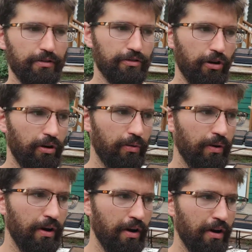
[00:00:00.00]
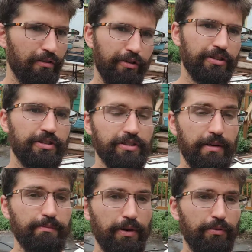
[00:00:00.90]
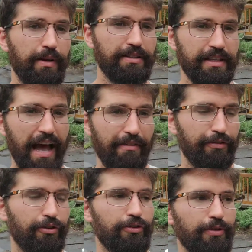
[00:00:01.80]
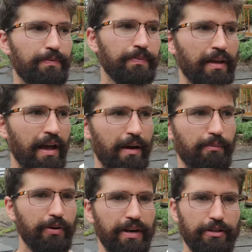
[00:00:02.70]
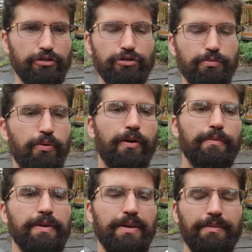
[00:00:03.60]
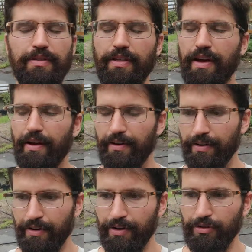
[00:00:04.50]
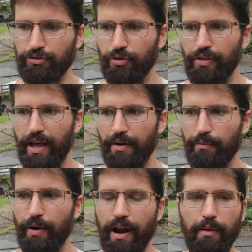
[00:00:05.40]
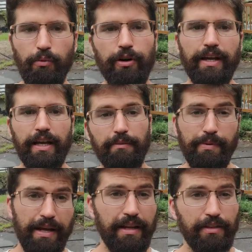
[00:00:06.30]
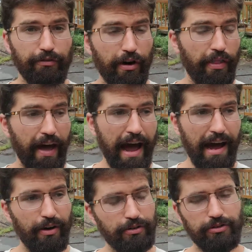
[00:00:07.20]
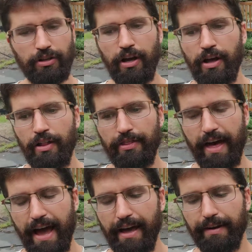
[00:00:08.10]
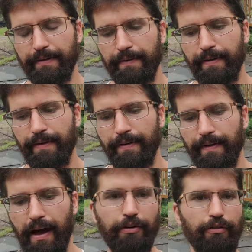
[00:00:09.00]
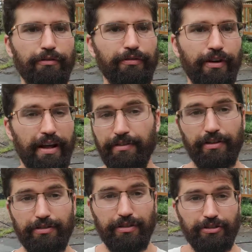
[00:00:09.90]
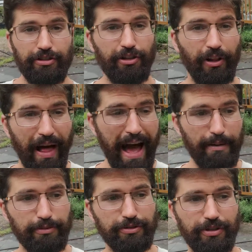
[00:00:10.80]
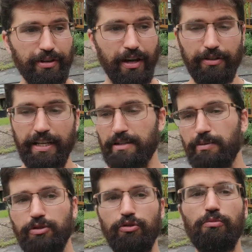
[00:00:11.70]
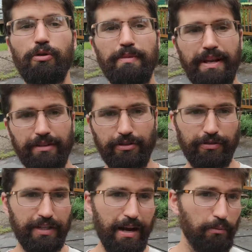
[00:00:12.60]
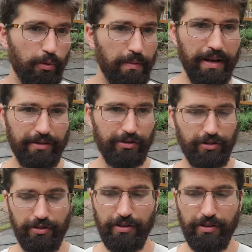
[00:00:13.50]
So, for instance, I build my scaffold, put an extra support beam in there so that when I'm working and painting the front of the house, that it doesn't just collapse. It takes me 2 more minutes or 10 more minutes